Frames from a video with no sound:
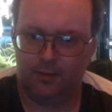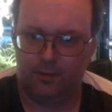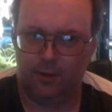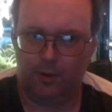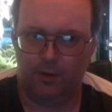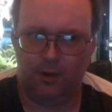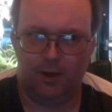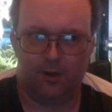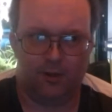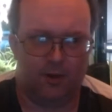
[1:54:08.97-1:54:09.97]
Although the
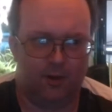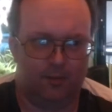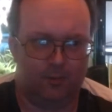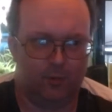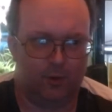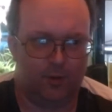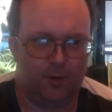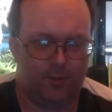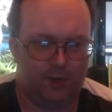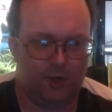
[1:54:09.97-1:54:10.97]
last time was when I
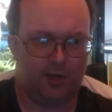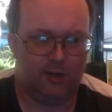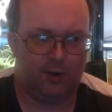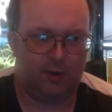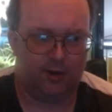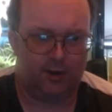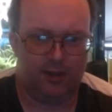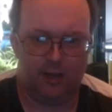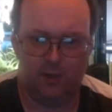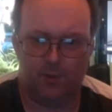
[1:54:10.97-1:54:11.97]
put my jeans on and a
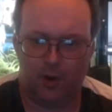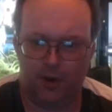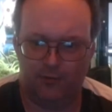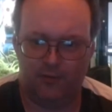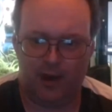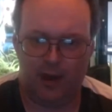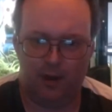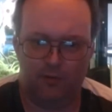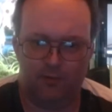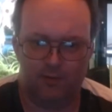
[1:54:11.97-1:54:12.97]
dead spider fell
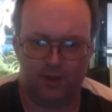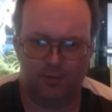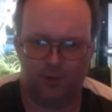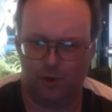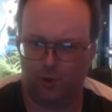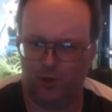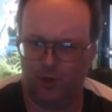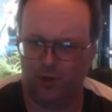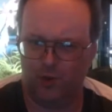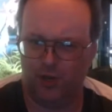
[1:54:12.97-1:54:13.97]
out of them, so I'm not sure which
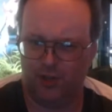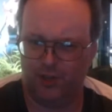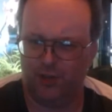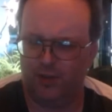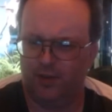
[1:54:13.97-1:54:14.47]
is worse.